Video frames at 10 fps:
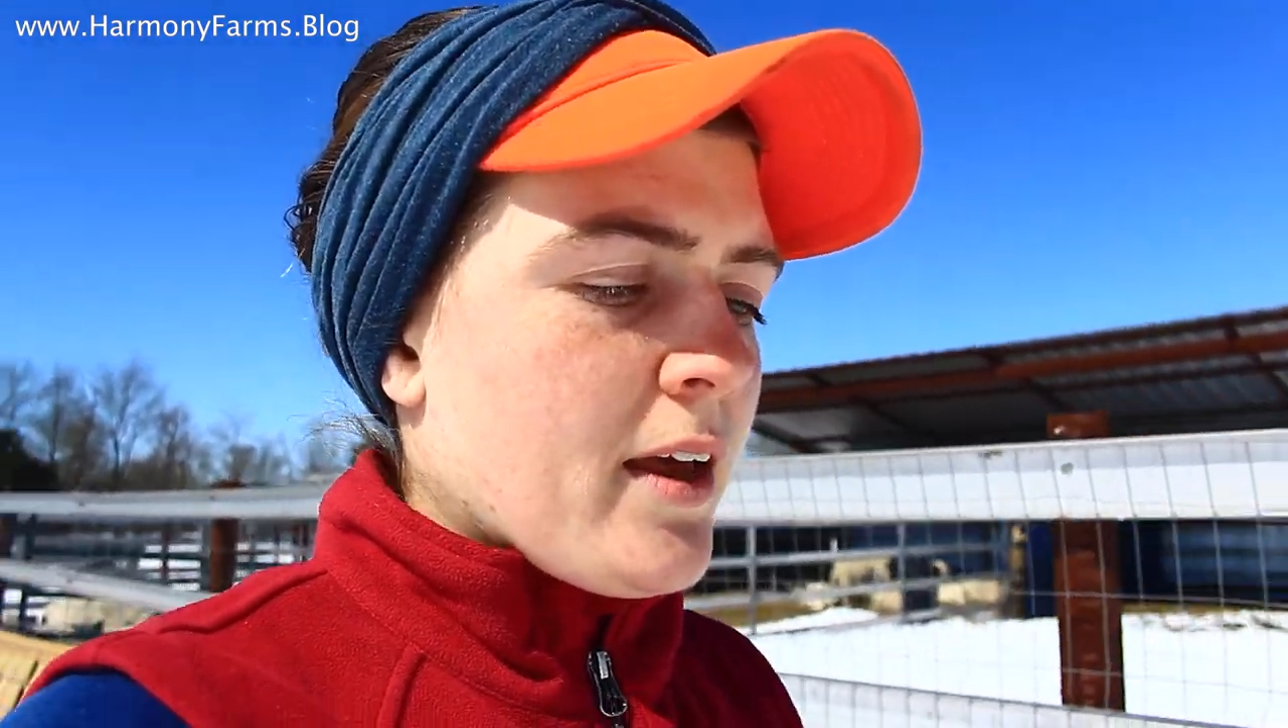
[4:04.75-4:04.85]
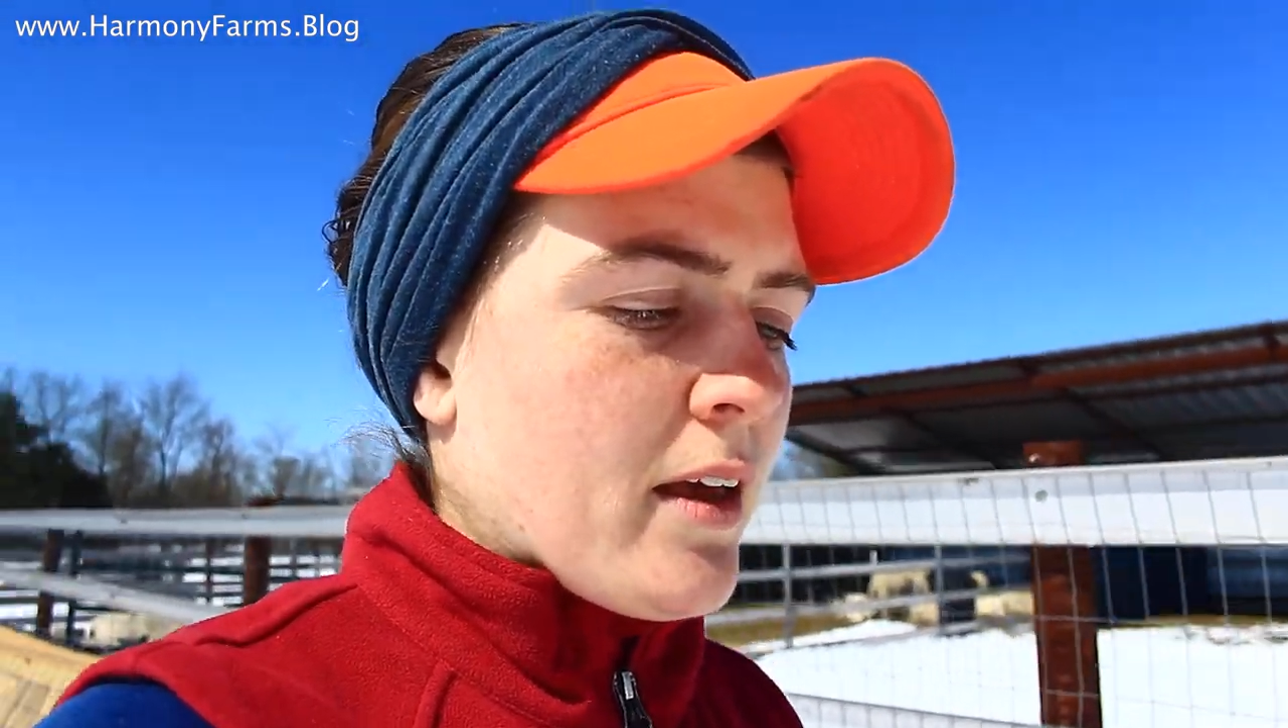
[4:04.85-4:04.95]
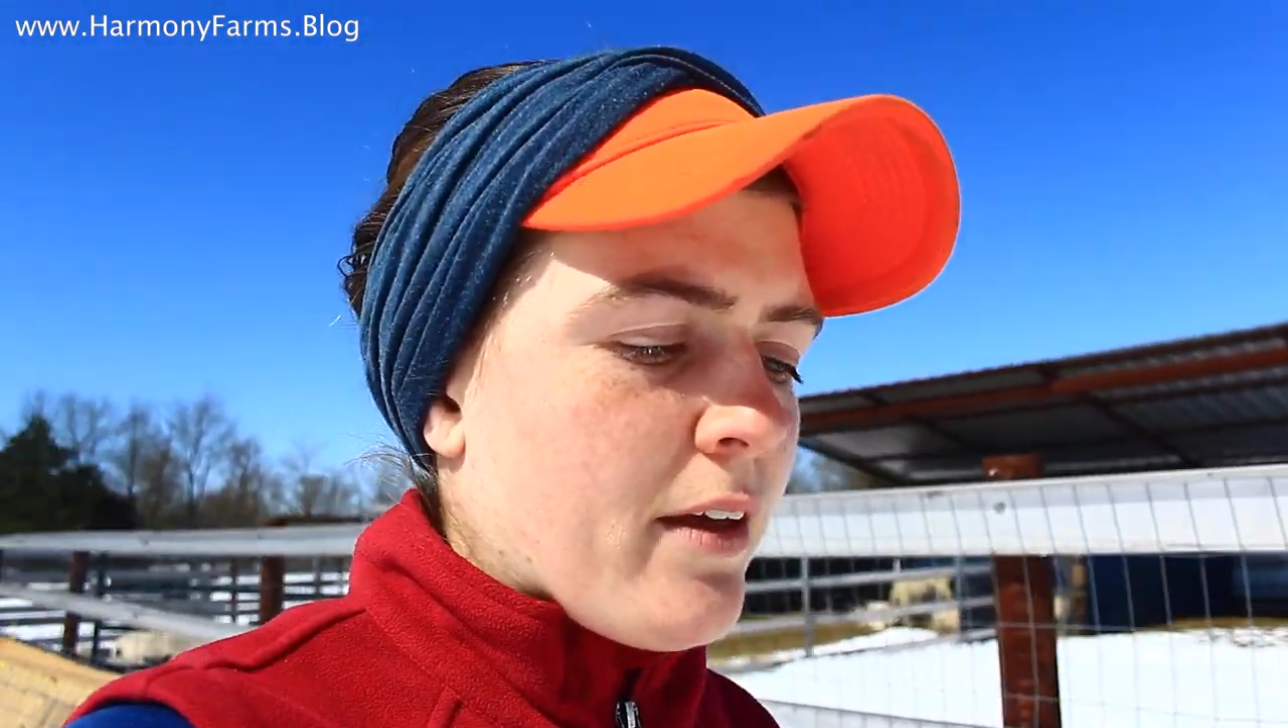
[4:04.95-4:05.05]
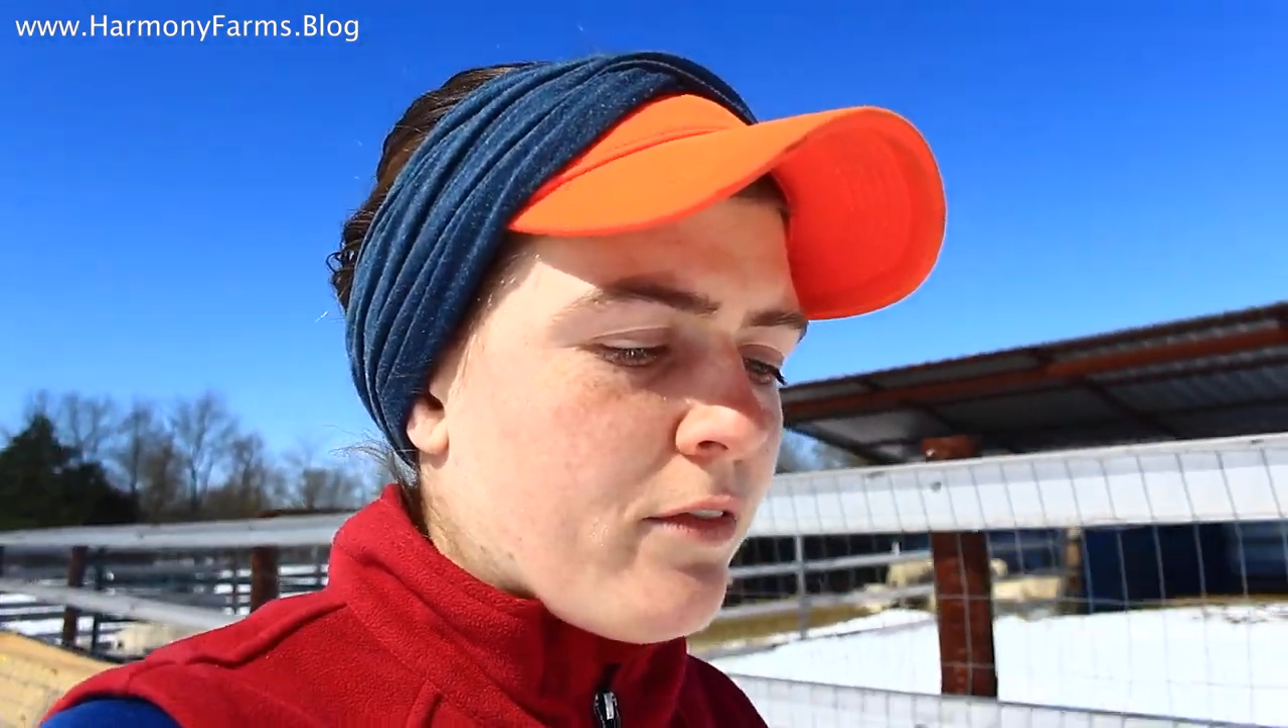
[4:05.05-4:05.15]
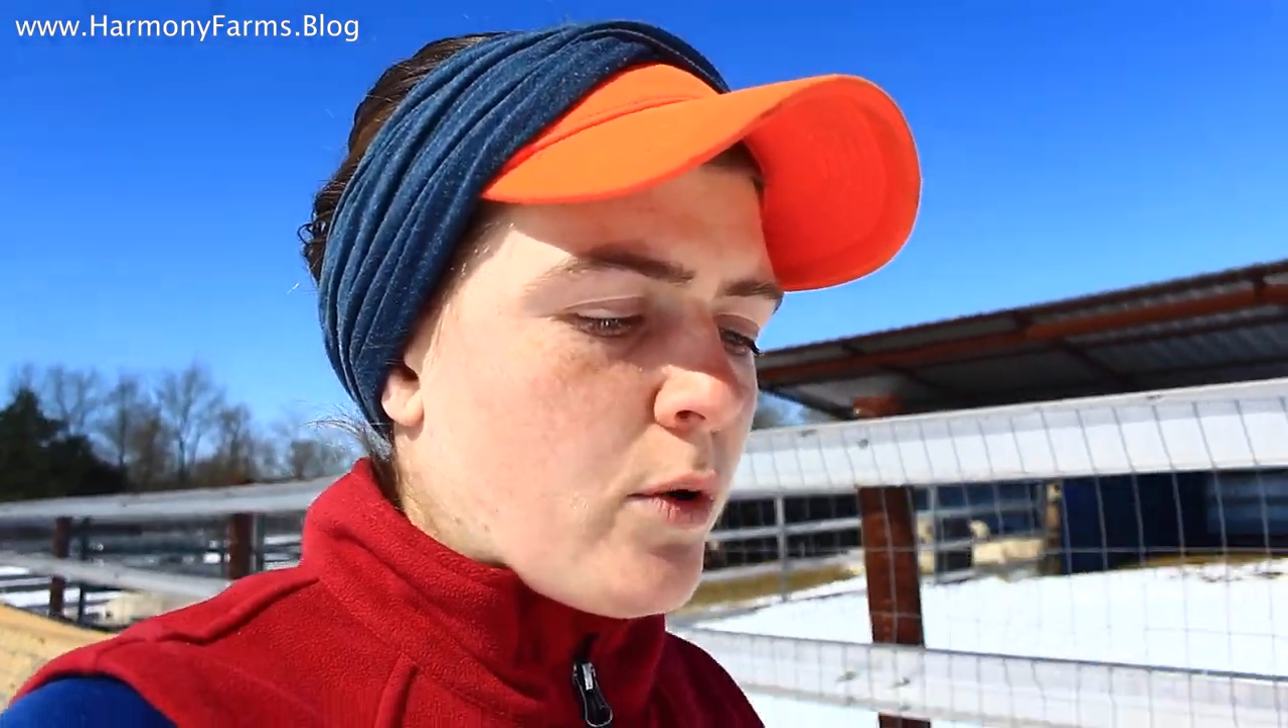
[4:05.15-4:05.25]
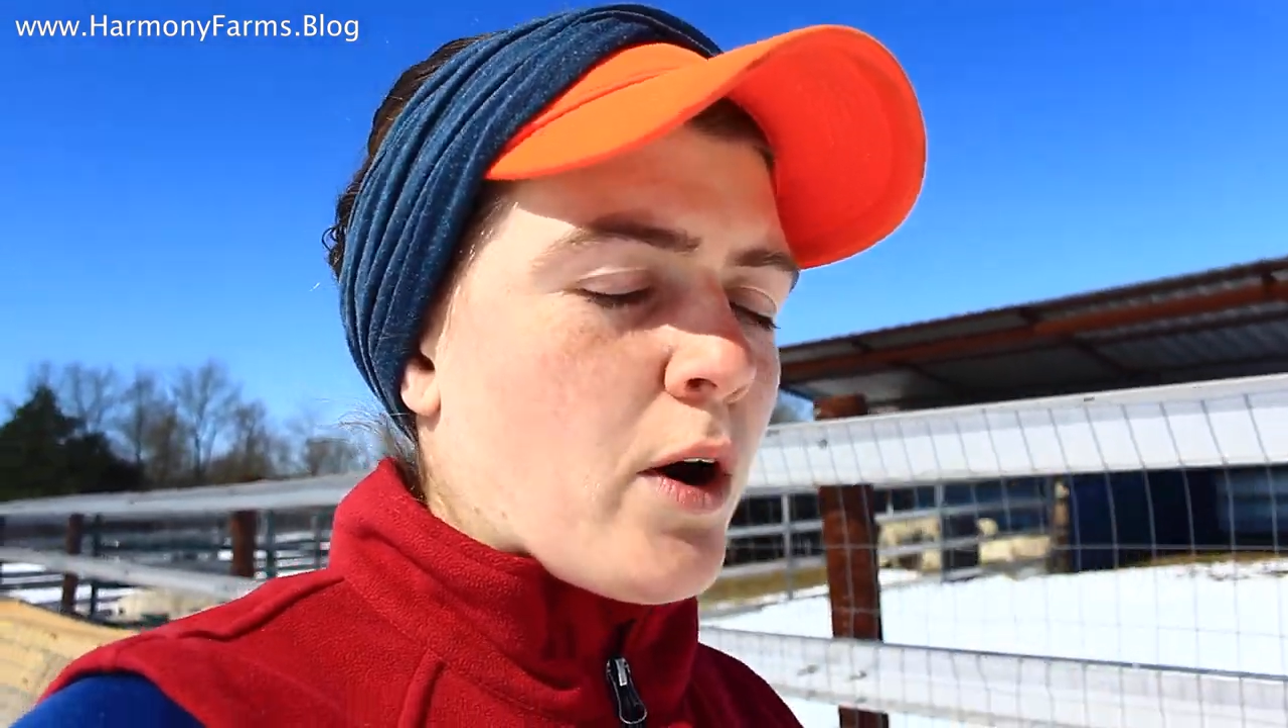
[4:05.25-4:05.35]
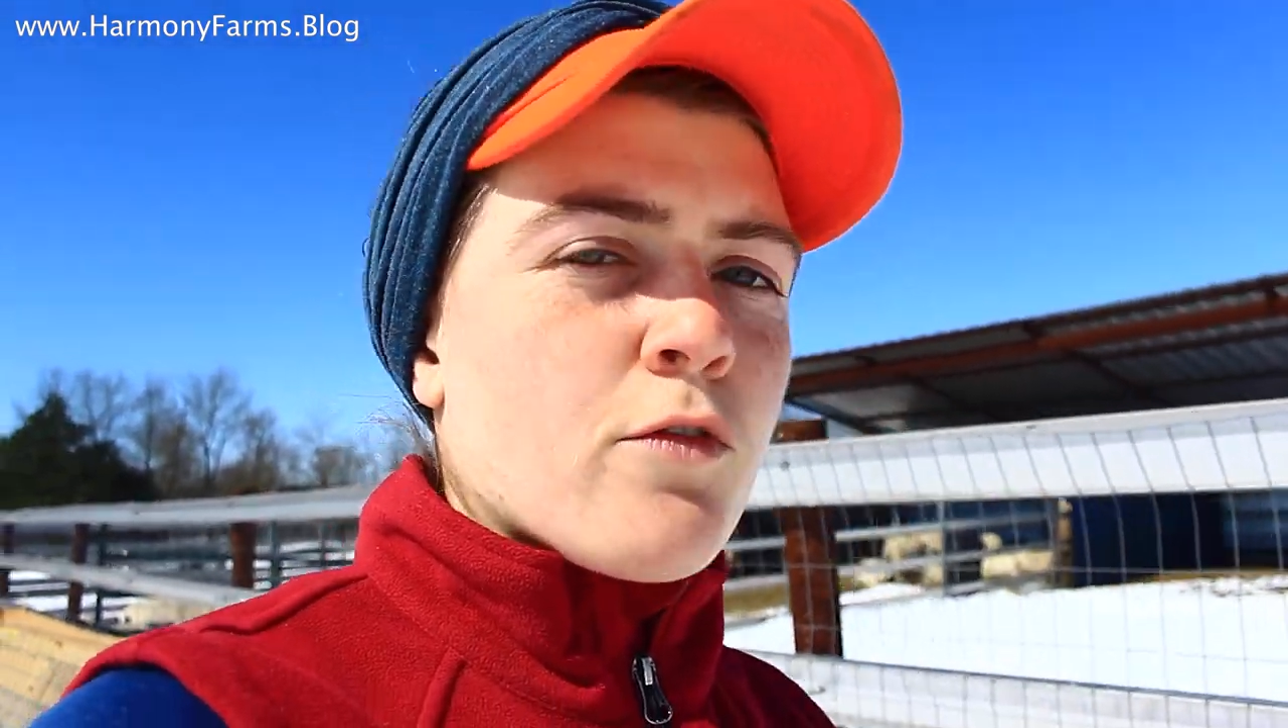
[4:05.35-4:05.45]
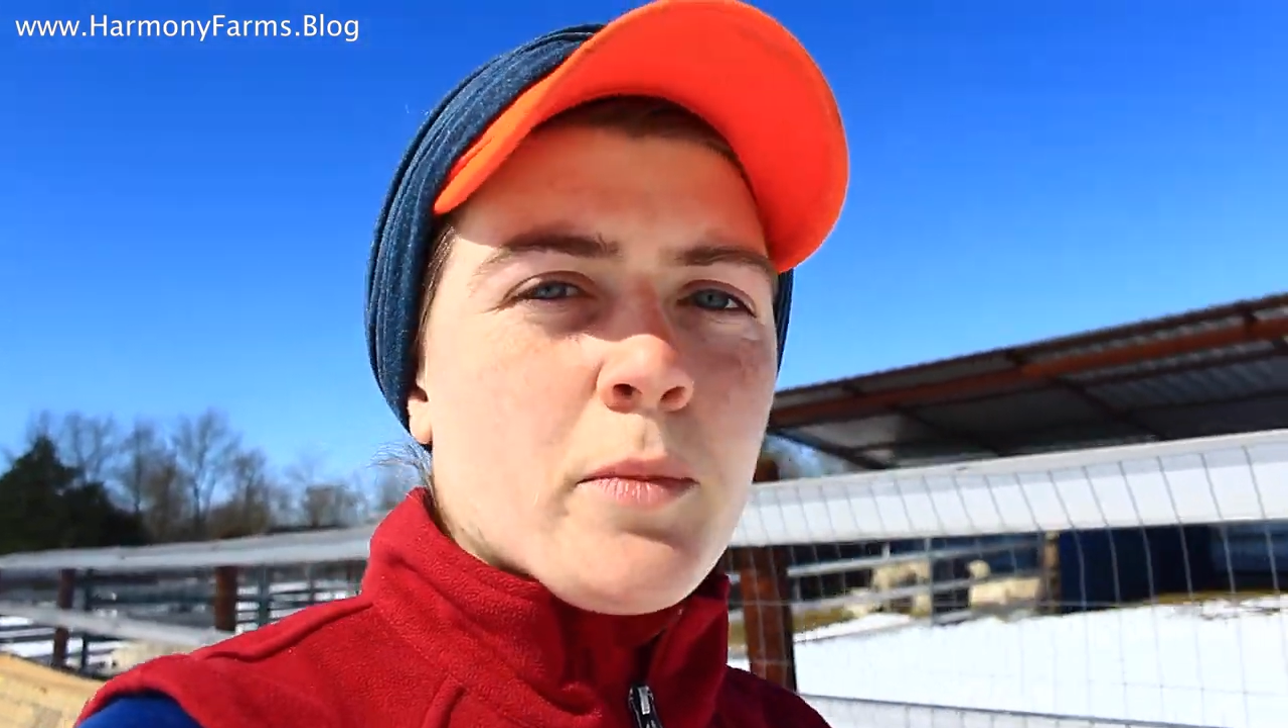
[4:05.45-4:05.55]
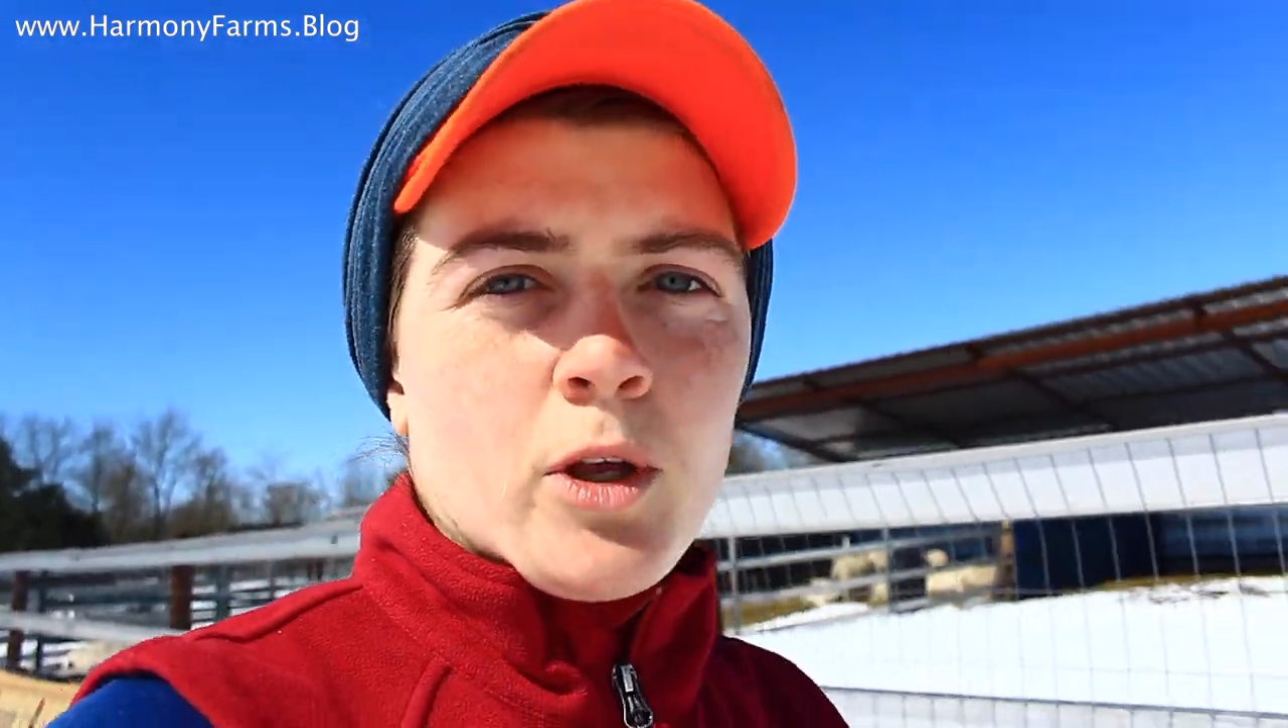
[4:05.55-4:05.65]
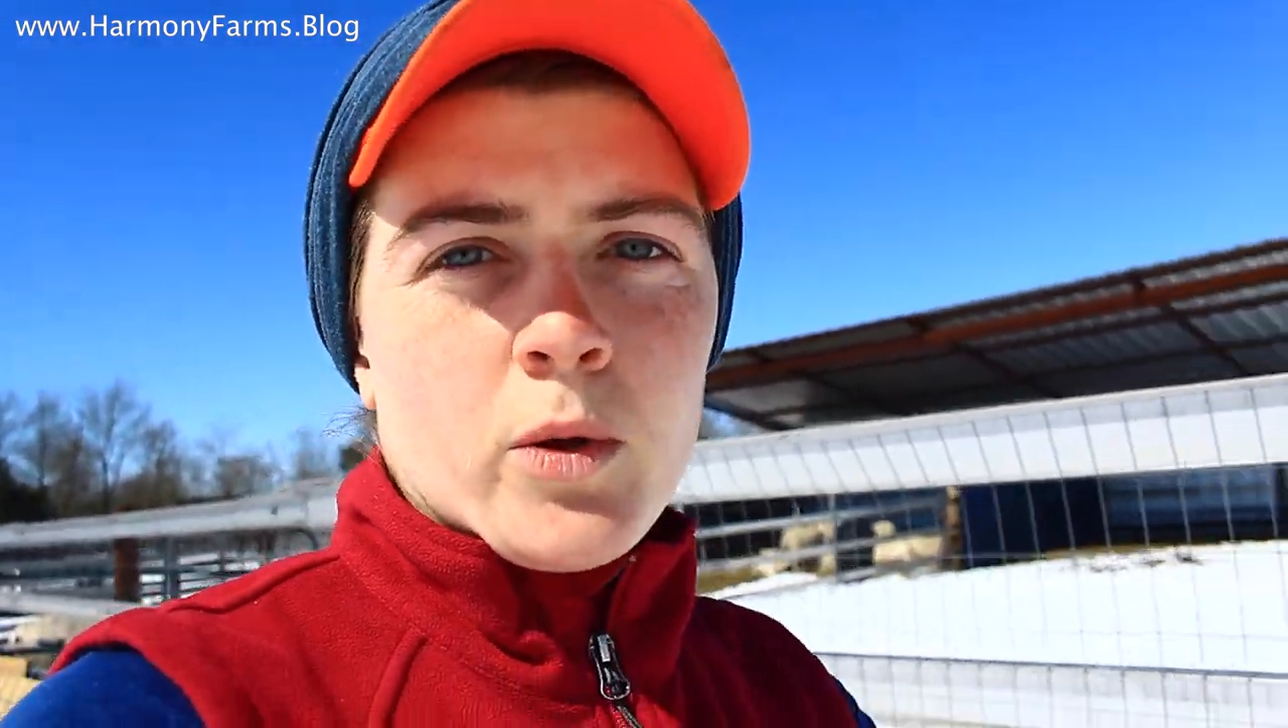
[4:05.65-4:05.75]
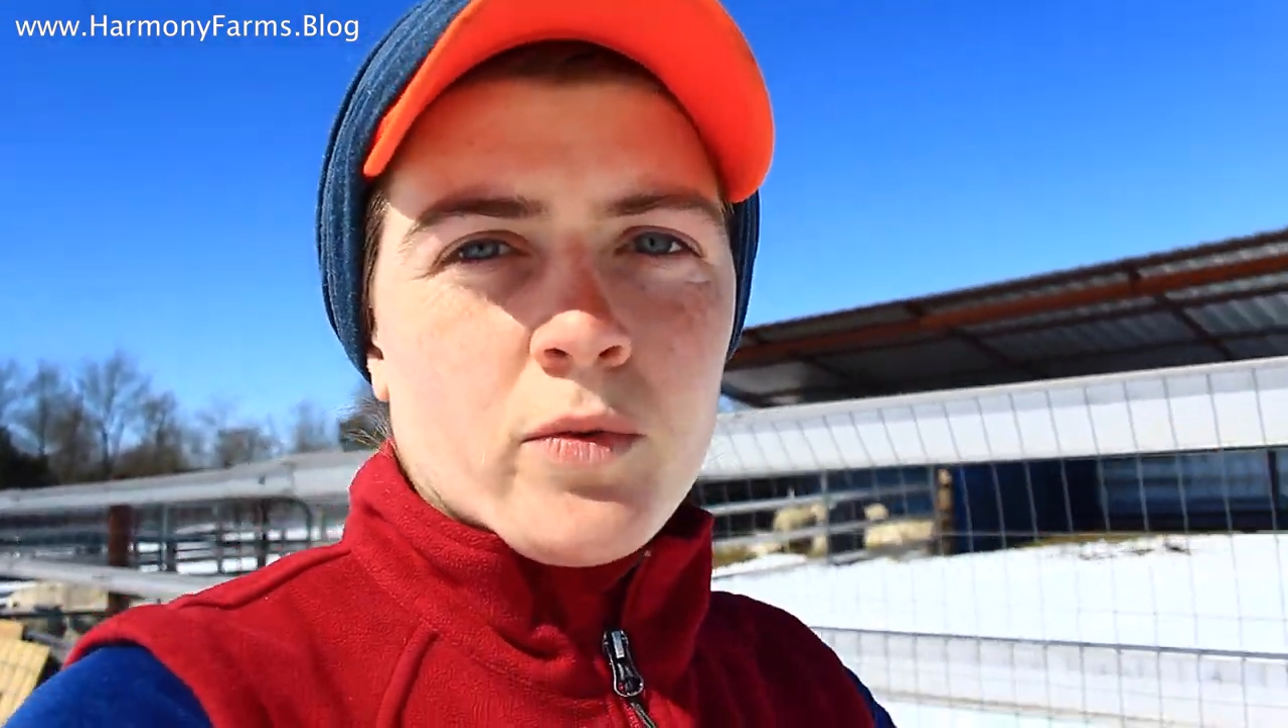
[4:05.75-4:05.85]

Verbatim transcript: if you aren't familiar